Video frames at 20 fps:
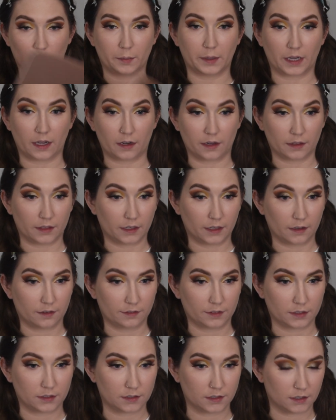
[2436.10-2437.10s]
Oh my God, I think I
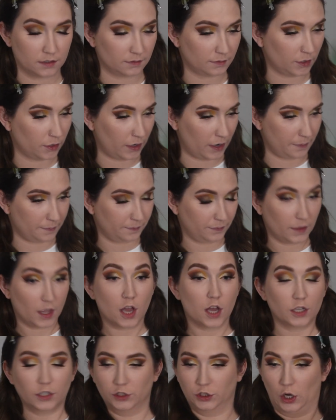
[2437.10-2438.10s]
fixed it. Okay.
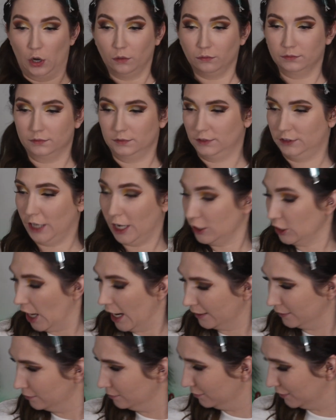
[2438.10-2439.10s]
Don't
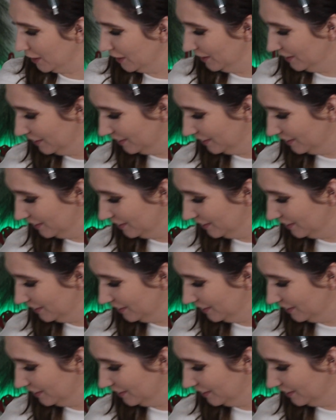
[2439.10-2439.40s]
touch it.